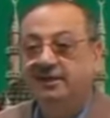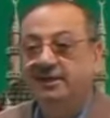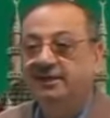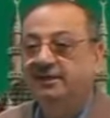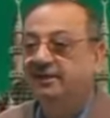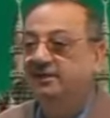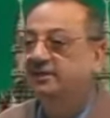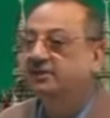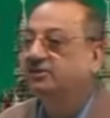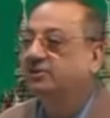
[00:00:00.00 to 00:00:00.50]
it
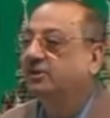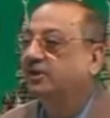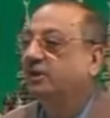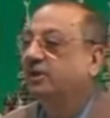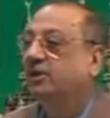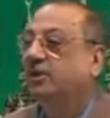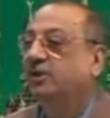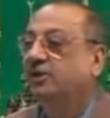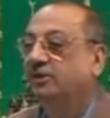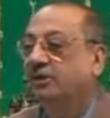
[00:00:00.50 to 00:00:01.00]
is
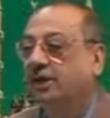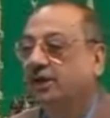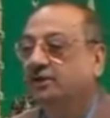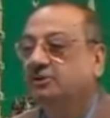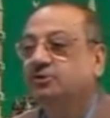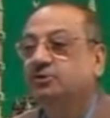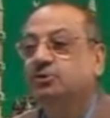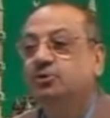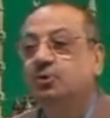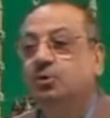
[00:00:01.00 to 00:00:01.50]

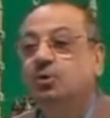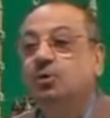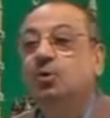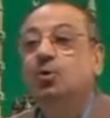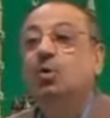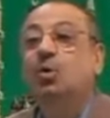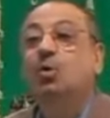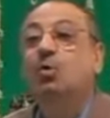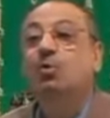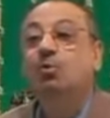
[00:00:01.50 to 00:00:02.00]
yashku
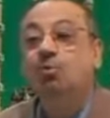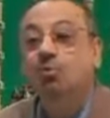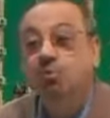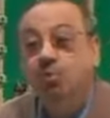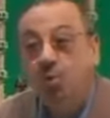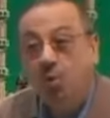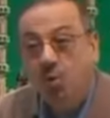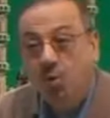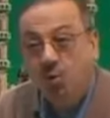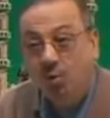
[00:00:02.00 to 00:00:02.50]

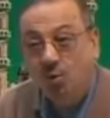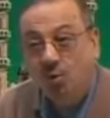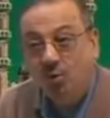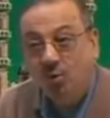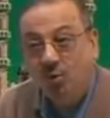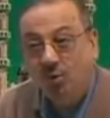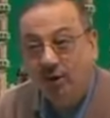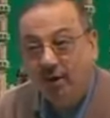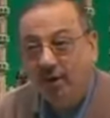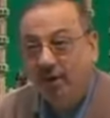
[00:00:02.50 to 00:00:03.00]
wu.
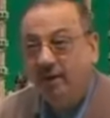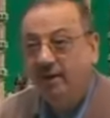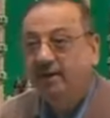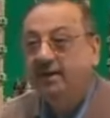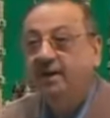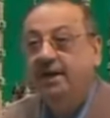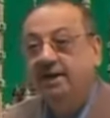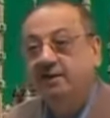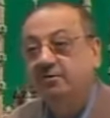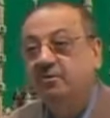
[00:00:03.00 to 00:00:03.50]

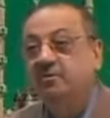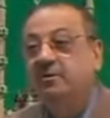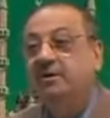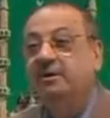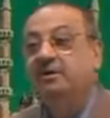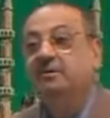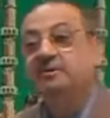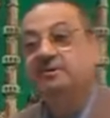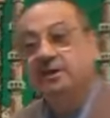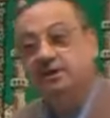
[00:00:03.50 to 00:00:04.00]
And it will
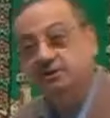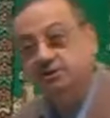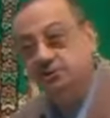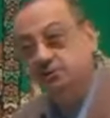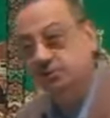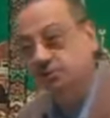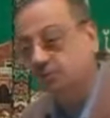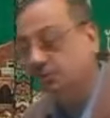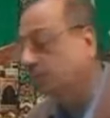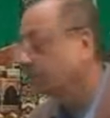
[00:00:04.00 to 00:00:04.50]
become
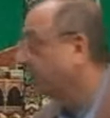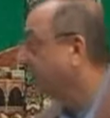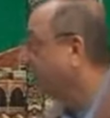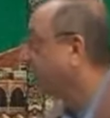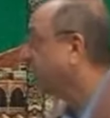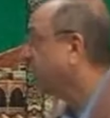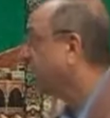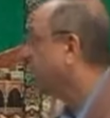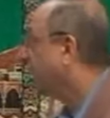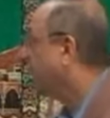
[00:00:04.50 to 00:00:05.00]
yashku.
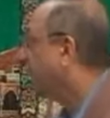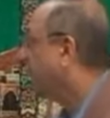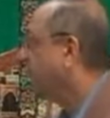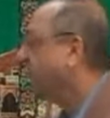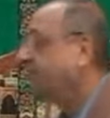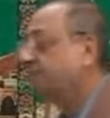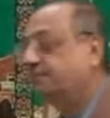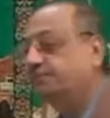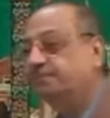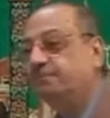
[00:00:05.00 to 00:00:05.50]
Ready?
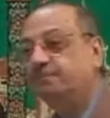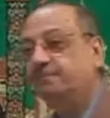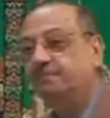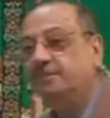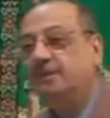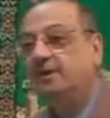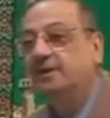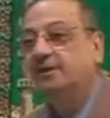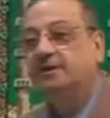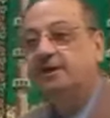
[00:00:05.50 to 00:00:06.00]

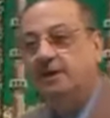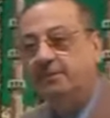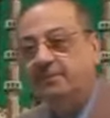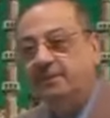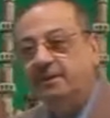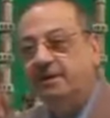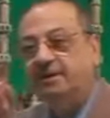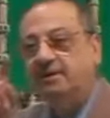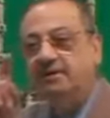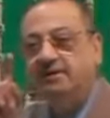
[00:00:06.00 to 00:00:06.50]

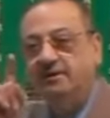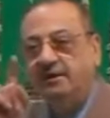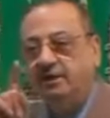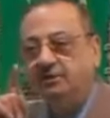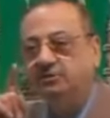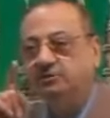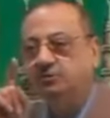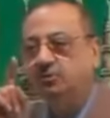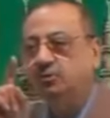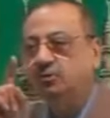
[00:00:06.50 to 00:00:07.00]
Keeping
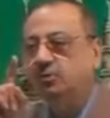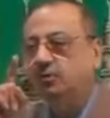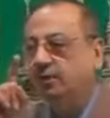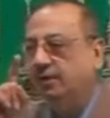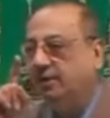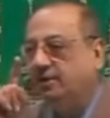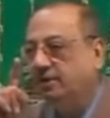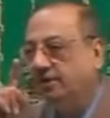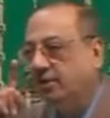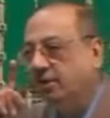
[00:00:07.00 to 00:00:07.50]
yashku
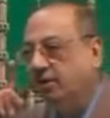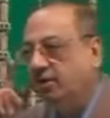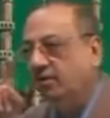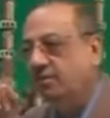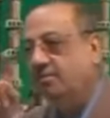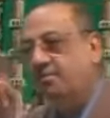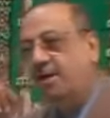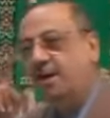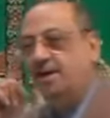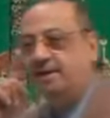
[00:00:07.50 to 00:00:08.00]
in your
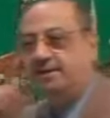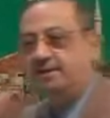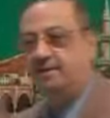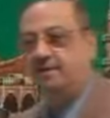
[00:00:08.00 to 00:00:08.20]
mind.